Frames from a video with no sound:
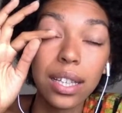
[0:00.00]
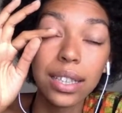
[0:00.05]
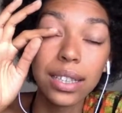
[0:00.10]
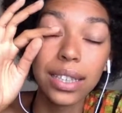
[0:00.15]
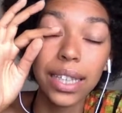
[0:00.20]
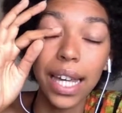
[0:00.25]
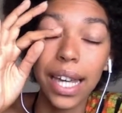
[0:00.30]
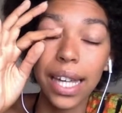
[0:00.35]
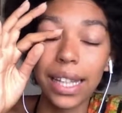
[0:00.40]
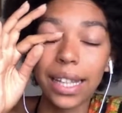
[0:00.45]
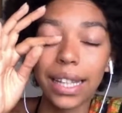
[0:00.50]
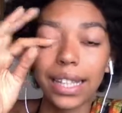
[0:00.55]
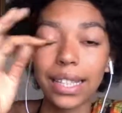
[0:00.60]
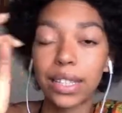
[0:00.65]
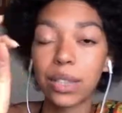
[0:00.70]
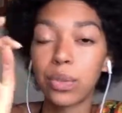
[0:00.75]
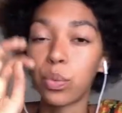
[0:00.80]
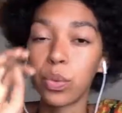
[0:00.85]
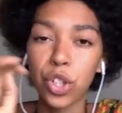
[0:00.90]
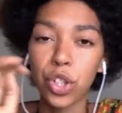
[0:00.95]
saying
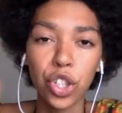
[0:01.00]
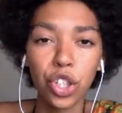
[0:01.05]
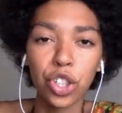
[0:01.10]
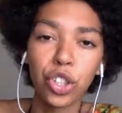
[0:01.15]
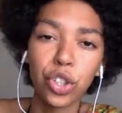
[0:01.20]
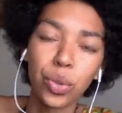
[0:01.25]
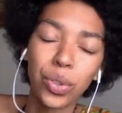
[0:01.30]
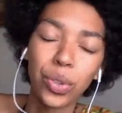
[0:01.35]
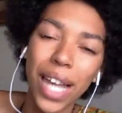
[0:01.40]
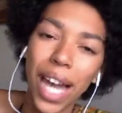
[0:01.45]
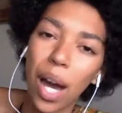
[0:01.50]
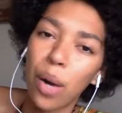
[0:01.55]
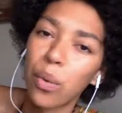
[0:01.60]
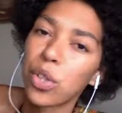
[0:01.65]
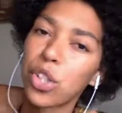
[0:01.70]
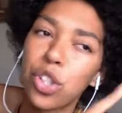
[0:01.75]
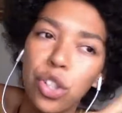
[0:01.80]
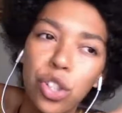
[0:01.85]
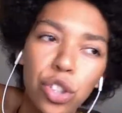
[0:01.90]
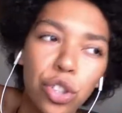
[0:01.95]
this, we shouldn't do that, we
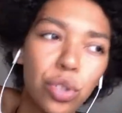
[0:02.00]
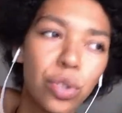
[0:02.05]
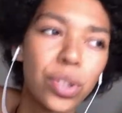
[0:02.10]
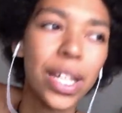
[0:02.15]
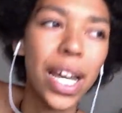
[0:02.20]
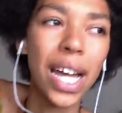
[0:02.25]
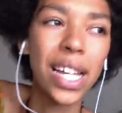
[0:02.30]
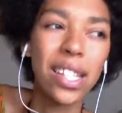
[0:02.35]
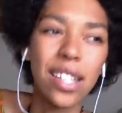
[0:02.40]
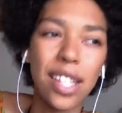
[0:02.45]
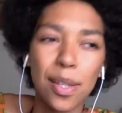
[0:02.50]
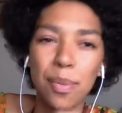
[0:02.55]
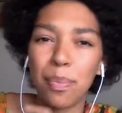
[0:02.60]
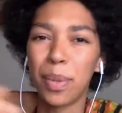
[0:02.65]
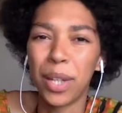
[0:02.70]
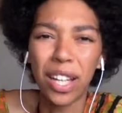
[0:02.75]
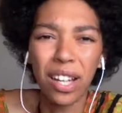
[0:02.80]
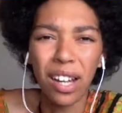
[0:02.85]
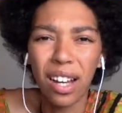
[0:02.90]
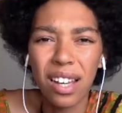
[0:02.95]
shouldn't do that just
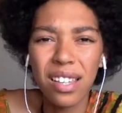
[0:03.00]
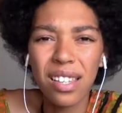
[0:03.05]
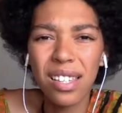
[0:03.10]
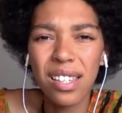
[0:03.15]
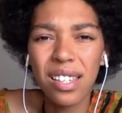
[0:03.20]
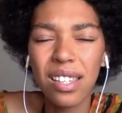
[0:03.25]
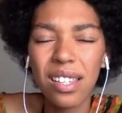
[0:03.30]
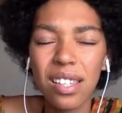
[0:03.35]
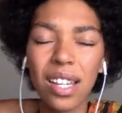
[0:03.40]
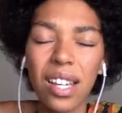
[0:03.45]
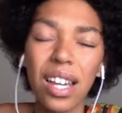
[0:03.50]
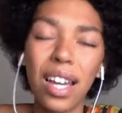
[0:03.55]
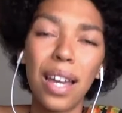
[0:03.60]
because.